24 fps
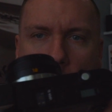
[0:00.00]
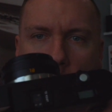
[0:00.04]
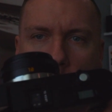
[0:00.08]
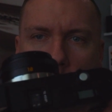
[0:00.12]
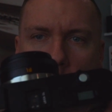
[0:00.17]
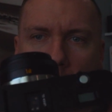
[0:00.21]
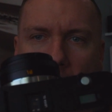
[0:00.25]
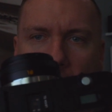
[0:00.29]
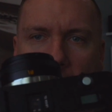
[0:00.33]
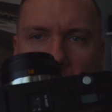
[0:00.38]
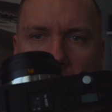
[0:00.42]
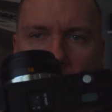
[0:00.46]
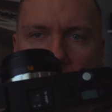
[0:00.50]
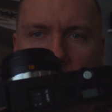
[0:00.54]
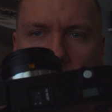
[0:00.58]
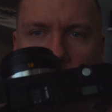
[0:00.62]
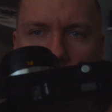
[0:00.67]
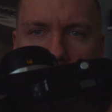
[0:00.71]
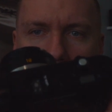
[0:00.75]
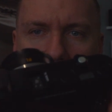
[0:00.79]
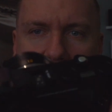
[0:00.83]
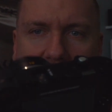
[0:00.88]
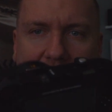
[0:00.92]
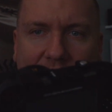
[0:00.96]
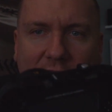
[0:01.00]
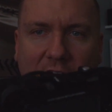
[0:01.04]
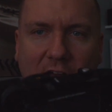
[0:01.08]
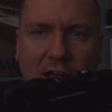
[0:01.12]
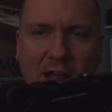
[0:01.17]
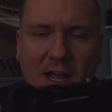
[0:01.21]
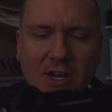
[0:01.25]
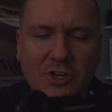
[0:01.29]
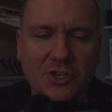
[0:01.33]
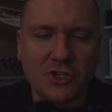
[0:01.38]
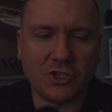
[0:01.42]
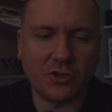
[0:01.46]
while cool to have a
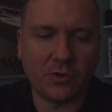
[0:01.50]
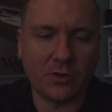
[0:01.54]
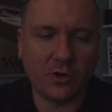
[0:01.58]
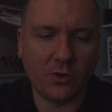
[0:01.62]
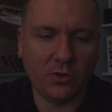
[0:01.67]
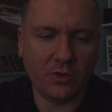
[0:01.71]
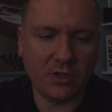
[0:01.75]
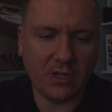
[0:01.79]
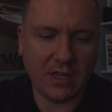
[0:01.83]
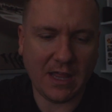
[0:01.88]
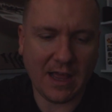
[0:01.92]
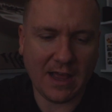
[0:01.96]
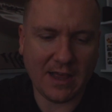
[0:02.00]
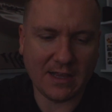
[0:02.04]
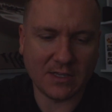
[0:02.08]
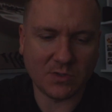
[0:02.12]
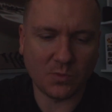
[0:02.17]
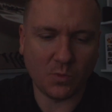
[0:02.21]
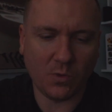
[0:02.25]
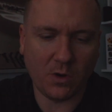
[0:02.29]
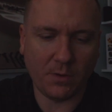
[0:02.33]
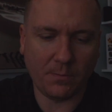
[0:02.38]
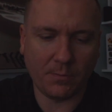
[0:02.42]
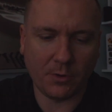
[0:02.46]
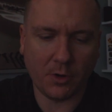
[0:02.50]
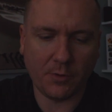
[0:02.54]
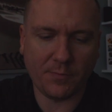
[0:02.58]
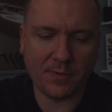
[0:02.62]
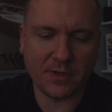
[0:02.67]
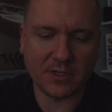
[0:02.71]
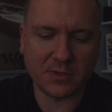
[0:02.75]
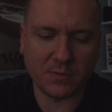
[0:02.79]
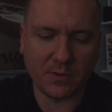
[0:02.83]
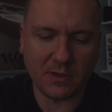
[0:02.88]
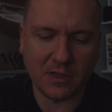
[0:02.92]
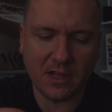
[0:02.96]
hot shoe, it only has one
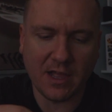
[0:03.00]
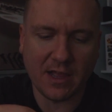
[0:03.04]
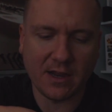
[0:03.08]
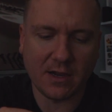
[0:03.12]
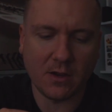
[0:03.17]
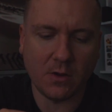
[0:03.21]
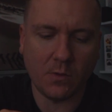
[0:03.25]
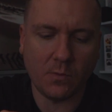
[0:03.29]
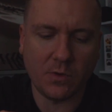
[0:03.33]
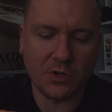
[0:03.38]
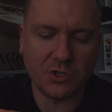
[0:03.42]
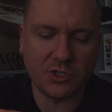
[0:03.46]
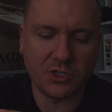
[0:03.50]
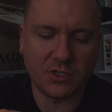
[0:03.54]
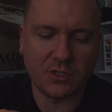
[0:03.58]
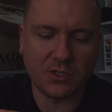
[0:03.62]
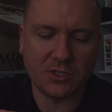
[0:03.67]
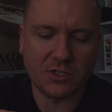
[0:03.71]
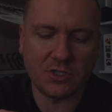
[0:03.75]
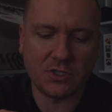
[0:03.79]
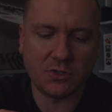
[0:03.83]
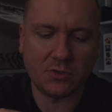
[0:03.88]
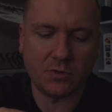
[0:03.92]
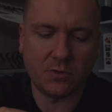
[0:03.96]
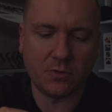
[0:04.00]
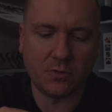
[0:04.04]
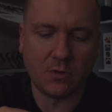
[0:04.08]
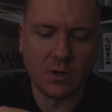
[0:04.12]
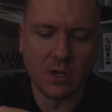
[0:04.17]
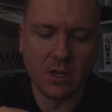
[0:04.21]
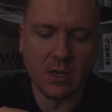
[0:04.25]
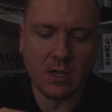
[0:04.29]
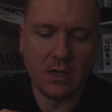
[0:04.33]
purpose with Leica, which is to